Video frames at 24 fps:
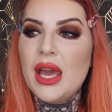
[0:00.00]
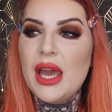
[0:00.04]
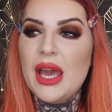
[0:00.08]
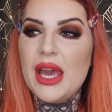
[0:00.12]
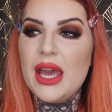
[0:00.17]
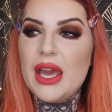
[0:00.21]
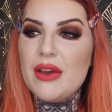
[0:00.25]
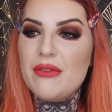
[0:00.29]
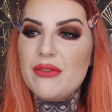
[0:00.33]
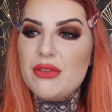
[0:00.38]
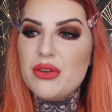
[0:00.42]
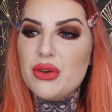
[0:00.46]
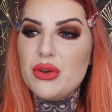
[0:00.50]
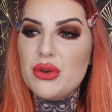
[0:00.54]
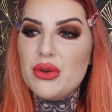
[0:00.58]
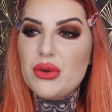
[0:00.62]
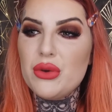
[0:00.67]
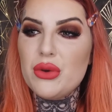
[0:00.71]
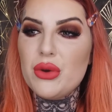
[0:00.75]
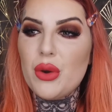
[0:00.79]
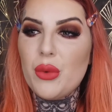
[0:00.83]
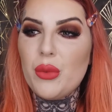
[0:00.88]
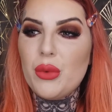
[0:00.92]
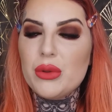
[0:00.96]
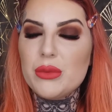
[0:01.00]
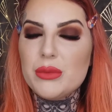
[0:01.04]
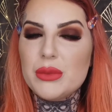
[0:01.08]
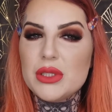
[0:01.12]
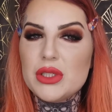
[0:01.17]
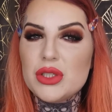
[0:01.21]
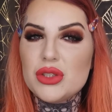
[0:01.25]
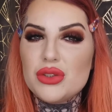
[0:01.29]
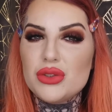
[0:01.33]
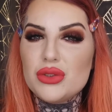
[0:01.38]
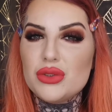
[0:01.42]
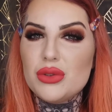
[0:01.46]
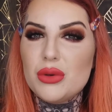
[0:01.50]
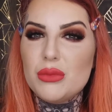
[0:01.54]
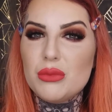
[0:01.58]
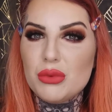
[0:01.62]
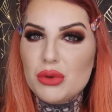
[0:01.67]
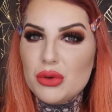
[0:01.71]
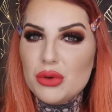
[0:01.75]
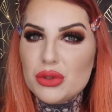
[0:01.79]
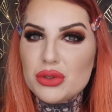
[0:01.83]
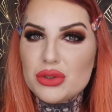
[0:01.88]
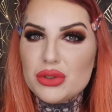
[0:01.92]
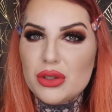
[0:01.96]
If you want me to do
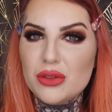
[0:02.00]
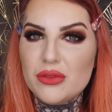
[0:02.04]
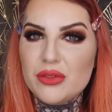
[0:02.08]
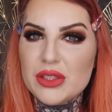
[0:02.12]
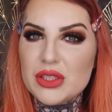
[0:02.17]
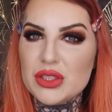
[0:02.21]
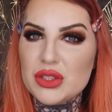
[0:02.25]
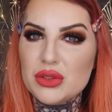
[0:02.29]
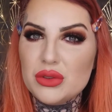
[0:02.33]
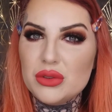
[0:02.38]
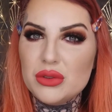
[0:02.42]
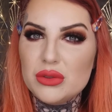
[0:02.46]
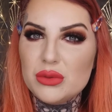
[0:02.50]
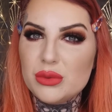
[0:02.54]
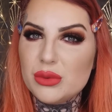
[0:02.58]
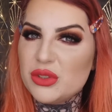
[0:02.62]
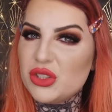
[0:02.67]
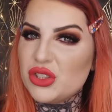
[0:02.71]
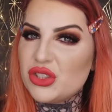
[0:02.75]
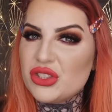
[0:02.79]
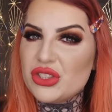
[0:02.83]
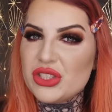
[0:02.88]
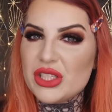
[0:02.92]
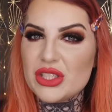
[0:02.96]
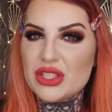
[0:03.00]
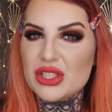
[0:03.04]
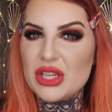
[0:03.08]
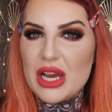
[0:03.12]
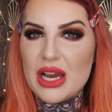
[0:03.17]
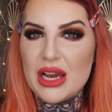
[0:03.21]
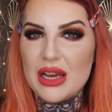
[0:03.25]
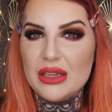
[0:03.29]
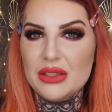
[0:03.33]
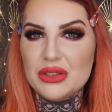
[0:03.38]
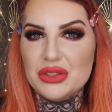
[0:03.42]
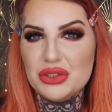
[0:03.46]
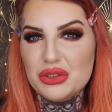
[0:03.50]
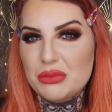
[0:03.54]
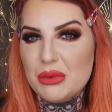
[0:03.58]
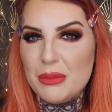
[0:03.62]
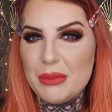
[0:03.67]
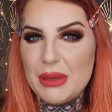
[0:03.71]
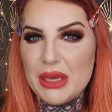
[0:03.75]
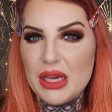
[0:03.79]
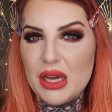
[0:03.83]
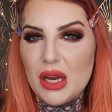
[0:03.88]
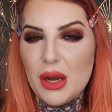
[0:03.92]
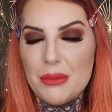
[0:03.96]
more sort of videos with just chit chat and do my
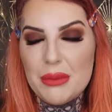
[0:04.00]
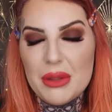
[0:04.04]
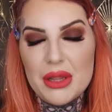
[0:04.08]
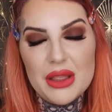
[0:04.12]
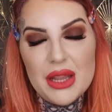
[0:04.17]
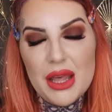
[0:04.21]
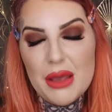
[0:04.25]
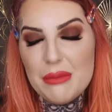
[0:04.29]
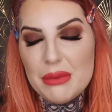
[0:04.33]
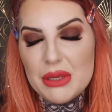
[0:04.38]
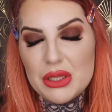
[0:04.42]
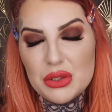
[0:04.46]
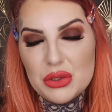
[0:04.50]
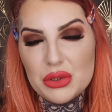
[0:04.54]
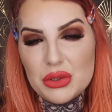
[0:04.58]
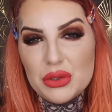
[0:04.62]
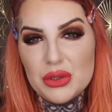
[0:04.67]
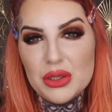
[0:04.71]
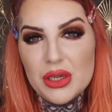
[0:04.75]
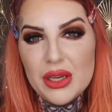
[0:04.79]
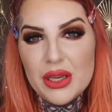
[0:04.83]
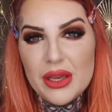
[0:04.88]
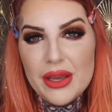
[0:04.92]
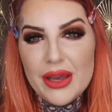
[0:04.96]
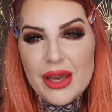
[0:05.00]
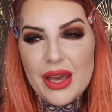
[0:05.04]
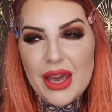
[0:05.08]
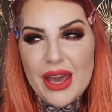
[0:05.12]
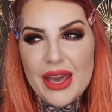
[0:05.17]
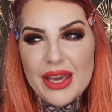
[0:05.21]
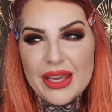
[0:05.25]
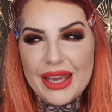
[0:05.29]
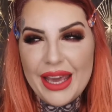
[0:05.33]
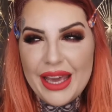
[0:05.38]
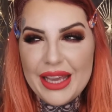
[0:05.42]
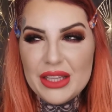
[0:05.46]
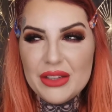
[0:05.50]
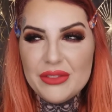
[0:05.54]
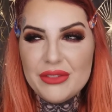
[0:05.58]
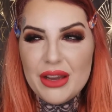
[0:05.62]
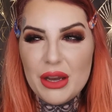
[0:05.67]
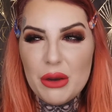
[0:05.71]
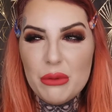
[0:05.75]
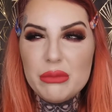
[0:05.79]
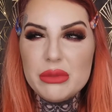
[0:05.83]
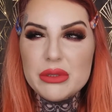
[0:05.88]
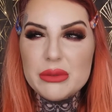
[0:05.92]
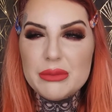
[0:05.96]
makeup, then let me know. It kind of
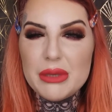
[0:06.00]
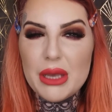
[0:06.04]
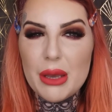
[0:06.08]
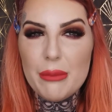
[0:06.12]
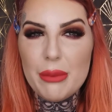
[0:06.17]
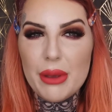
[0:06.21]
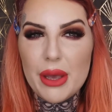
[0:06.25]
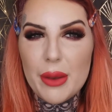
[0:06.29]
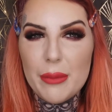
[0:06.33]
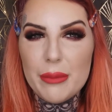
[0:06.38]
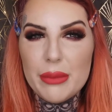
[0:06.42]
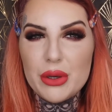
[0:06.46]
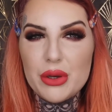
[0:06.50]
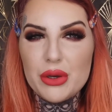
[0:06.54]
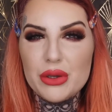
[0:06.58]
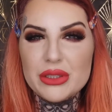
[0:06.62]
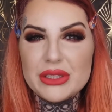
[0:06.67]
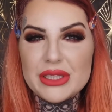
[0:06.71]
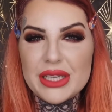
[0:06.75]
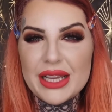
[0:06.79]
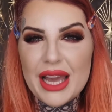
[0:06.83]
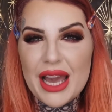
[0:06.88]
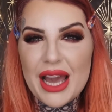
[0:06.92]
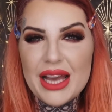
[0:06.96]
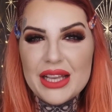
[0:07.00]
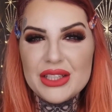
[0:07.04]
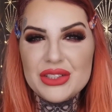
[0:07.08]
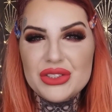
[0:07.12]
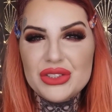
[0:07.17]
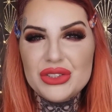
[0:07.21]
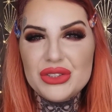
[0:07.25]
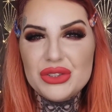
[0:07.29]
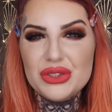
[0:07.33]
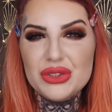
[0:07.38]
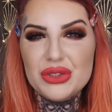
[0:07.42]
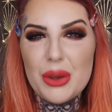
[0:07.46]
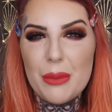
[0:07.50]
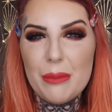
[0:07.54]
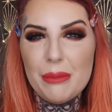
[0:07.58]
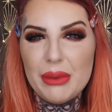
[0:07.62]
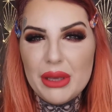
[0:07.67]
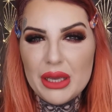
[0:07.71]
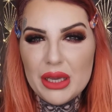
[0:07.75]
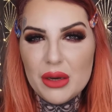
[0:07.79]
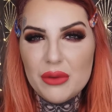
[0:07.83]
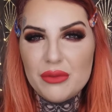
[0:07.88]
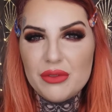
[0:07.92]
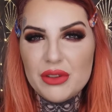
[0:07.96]
helps me a bit because I get asked to do
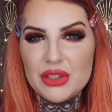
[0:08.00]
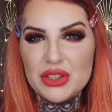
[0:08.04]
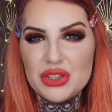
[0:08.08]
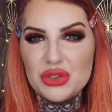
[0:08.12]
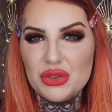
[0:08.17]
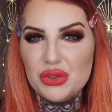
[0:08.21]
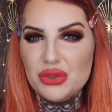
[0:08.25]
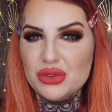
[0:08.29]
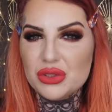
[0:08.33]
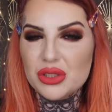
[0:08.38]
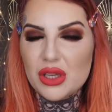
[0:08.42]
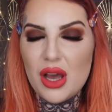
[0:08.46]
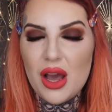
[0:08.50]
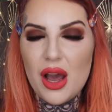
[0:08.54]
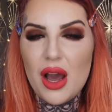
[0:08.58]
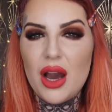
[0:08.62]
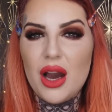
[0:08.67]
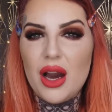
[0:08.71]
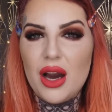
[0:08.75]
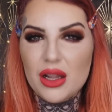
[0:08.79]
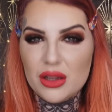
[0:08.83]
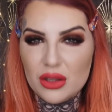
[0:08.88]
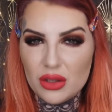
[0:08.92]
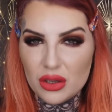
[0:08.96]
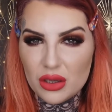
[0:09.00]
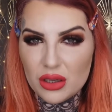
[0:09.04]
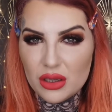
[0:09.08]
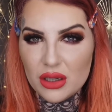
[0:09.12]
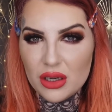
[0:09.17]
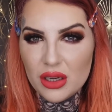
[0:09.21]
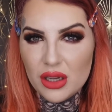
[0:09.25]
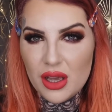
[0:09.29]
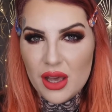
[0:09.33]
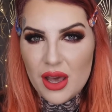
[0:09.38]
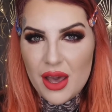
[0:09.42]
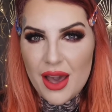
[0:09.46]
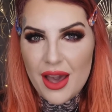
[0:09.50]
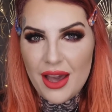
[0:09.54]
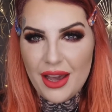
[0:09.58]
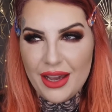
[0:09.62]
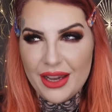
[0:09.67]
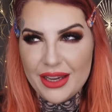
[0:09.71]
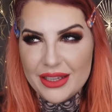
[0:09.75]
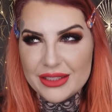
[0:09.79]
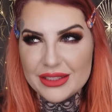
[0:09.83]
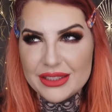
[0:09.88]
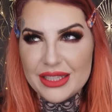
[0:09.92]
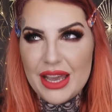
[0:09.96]
makeup videos a lot,
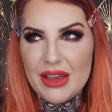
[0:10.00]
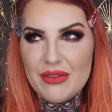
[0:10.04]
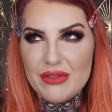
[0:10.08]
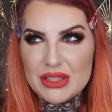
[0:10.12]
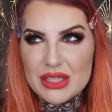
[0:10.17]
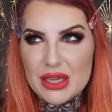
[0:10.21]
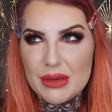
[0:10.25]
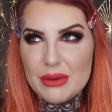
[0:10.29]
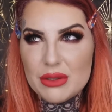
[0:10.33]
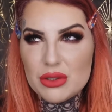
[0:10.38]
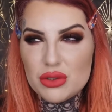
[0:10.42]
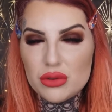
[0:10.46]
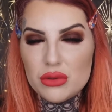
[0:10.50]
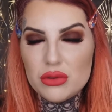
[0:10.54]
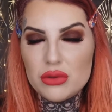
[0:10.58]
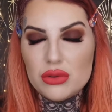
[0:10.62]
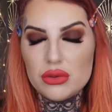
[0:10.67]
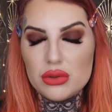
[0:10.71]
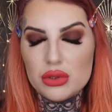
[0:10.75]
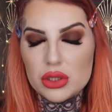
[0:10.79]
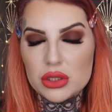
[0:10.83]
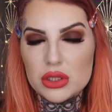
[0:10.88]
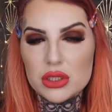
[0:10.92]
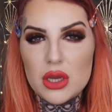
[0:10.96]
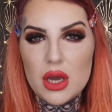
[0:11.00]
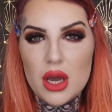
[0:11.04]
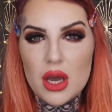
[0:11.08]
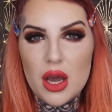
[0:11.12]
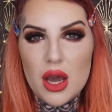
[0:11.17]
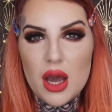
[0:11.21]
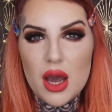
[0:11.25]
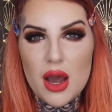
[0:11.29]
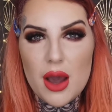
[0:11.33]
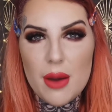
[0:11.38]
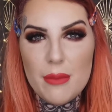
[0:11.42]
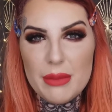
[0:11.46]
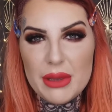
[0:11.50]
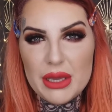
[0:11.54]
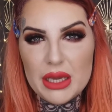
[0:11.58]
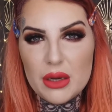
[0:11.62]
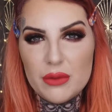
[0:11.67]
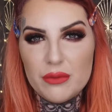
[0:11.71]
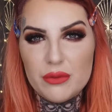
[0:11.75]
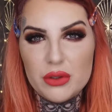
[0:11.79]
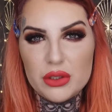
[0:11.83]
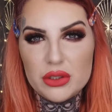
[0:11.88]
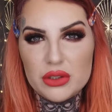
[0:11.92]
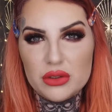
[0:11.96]
and every time I do just a
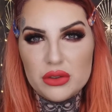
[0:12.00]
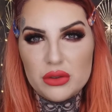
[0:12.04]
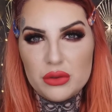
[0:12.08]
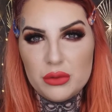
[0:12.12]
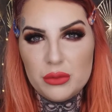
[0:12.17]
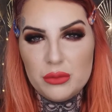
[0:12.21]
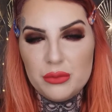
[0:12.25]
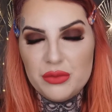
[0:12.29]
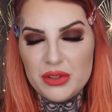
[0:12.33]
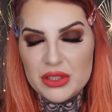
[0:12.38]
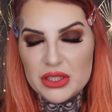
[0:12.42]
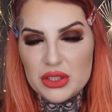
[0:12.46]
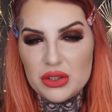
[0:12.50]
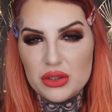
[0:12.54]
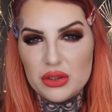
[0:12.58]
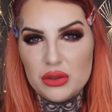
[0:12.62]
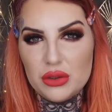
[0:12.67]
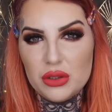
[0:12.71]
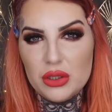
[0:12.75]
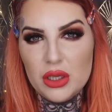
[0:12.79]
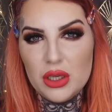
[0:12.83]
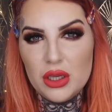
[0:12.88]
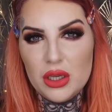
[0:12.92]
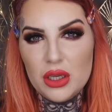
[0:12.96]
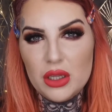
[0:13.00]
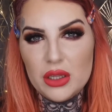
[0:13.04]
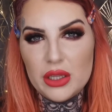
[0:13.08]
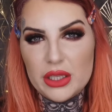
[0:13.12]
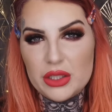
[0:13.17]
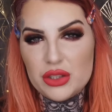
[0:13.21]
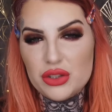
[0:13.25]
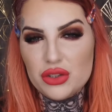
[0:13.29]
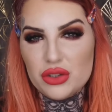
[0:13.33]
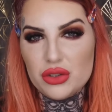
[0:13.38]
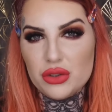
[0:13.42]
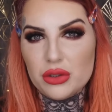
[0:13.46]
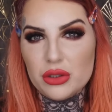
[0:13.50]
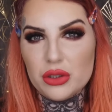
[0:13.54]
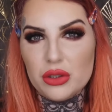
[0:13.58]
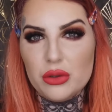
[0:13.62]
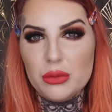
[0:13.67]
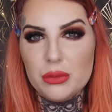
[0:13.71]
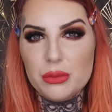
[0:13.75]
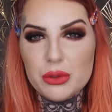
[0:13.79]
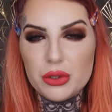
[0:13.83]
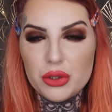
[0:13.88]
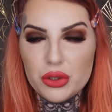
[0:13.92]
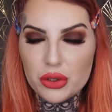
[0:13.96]
makeup video like
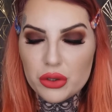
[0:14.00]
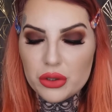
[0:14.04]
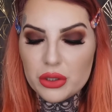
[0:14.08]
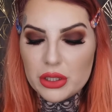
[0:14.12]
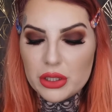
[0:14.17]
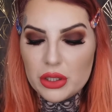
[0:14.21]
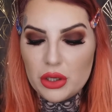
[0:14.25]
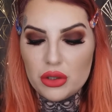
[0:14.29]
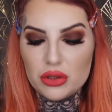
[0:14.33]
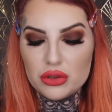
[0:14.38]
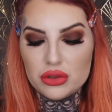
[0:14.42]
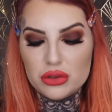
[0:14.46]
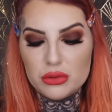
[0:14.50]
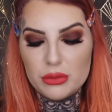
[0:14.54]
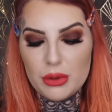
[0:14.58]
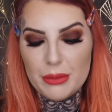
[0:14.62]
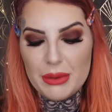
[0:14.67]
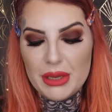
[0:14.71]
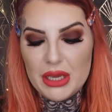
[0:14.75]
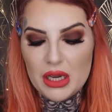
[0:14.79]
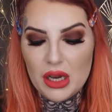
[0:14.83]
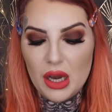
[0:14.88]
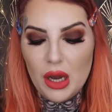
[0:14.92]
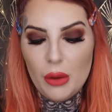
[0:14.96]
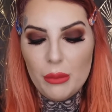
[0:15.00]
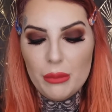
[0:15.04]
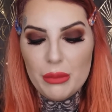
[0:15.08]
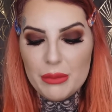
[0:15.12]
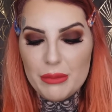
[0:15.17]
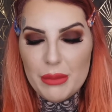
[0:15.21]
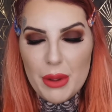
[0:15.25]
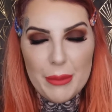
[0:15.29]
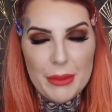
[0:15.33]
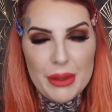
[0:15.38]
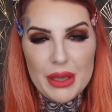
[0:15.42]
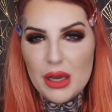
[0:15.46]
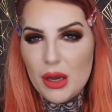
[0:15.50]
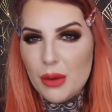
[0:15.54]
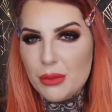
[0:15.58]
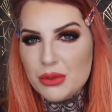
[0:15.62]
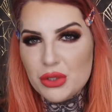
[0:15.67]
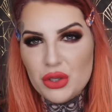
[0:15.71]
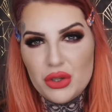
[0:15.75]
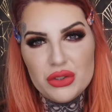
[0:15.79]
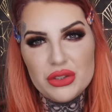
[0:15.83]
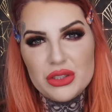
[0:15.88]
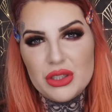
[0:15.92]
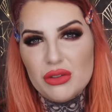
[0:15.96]
tutorial purely on doing my makeup
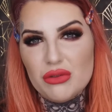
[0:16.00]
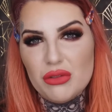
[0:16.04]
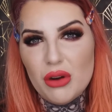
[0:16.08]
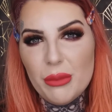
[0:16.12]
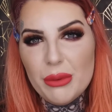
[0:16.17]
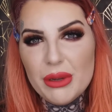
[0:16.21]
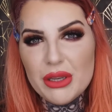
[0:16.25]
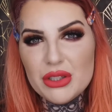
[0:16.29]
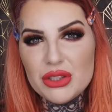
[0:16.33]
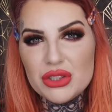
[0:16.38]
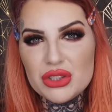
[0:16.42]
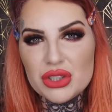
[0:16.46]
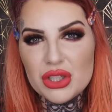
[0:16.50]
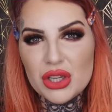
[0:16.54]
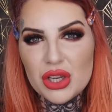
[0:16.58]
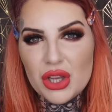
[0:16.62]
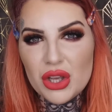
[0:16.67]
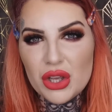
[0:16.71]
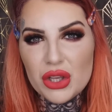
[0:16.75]
turns out rubbish.